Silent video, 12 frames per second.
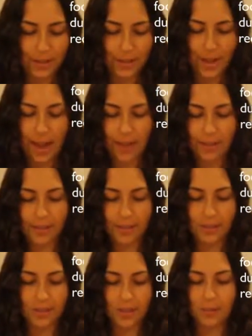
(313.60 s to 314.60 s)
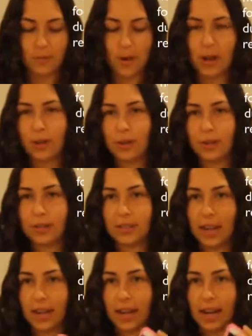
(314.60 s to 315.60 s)
So yeah, this is just what it
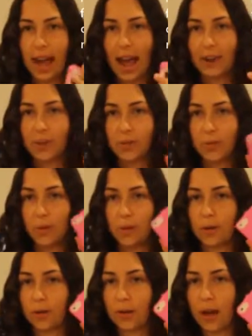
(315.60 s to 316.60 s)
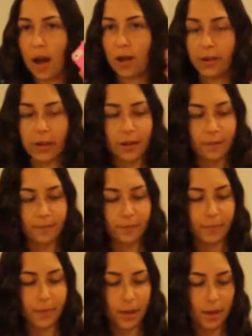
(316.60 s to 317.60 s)
looks like in an actual color.
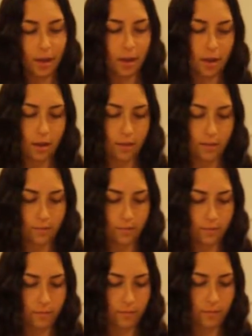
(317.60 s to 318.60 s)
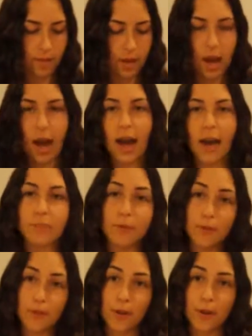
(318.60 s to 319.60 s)
I
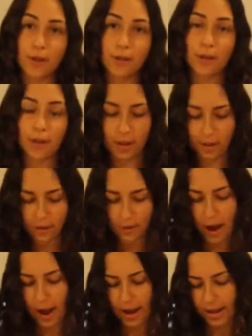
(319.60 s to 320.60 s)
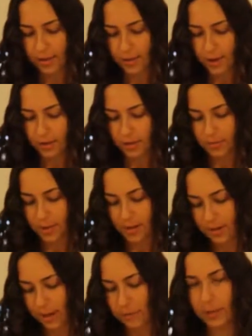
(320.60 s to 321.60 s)
prefer the dry ice one just
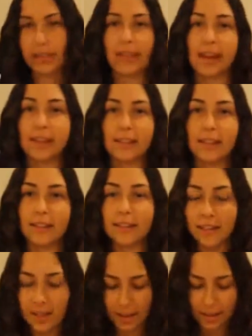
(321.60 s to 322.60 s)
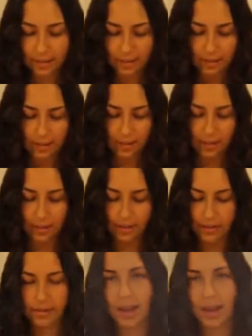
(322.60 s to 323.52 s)
because I really like to see the